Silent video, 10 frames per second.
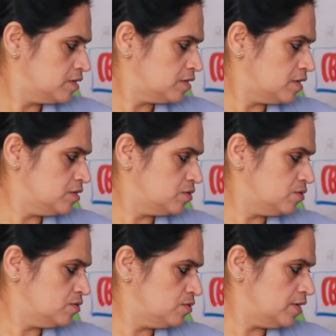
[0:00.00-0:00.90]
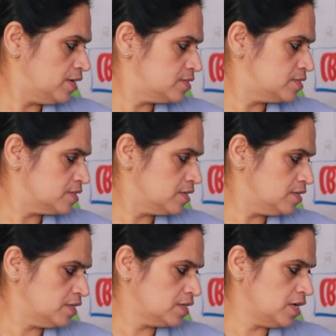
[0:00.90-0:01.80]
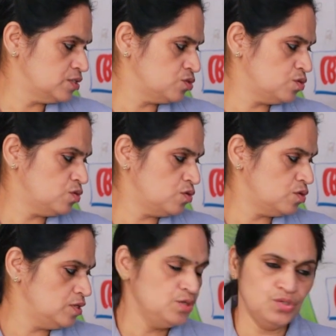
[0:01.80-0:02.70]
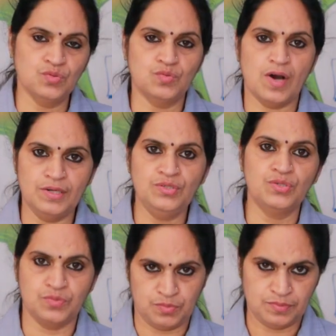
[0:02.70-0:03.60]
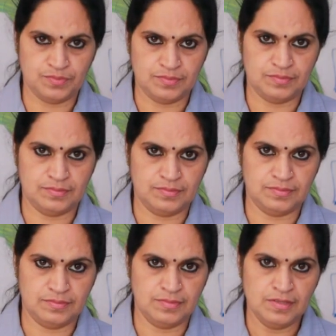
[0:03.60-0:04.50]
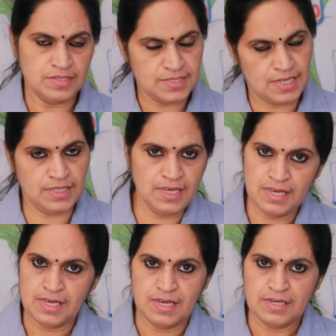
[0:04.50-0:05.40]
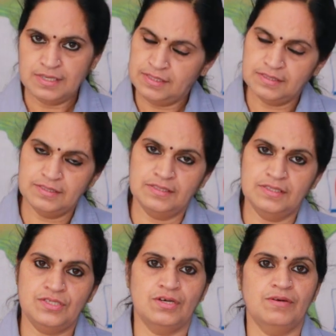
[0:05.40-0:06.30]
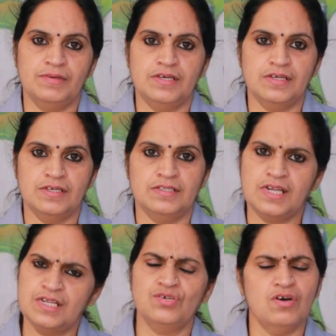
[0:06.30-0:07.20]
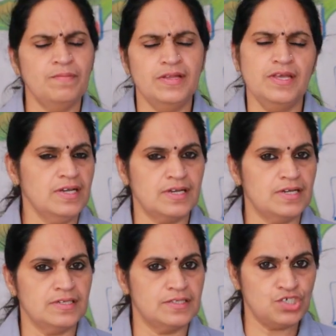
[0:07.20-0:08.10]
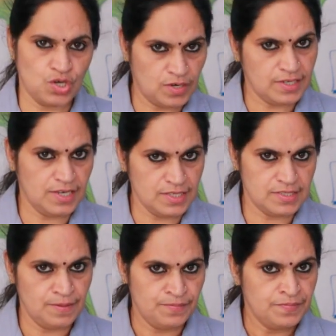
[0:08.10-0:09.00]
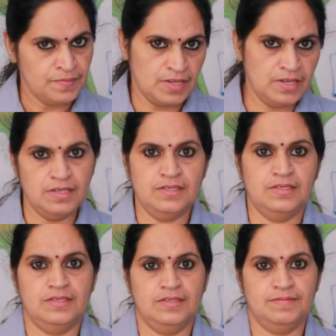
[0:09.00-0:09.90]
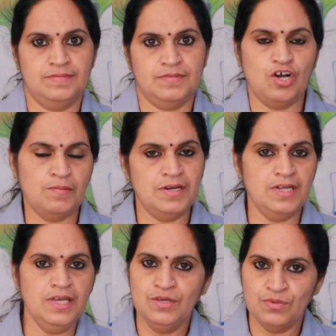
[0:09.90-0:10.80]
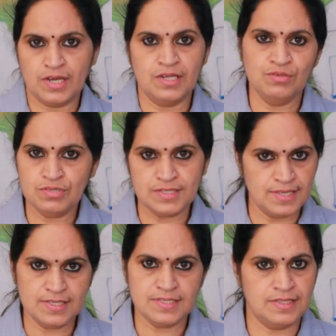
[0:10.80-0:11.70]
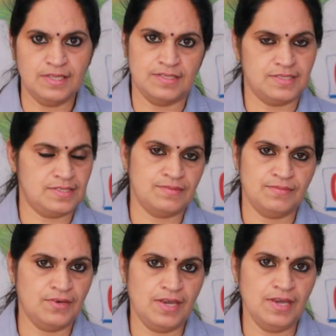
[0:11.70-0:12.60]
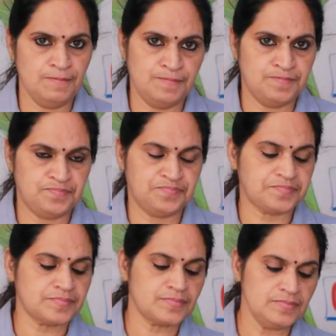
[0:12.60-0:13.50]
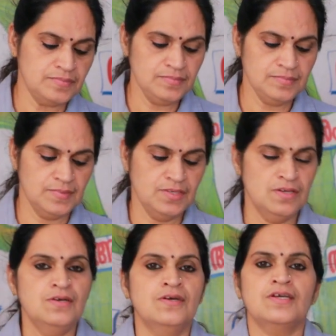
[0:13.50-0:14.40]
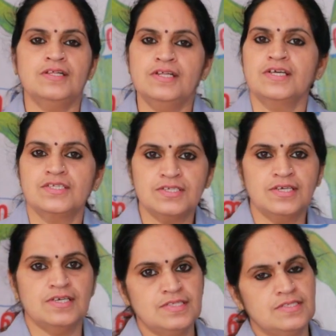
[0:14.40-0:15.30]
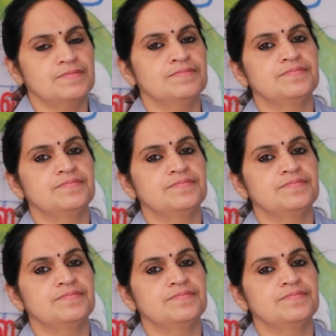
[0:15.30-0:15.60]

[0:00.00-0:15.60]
Control X, then Control U, undo. These are the there are so many short keys. Then commonly you can use these things. Okay. Okay. The next is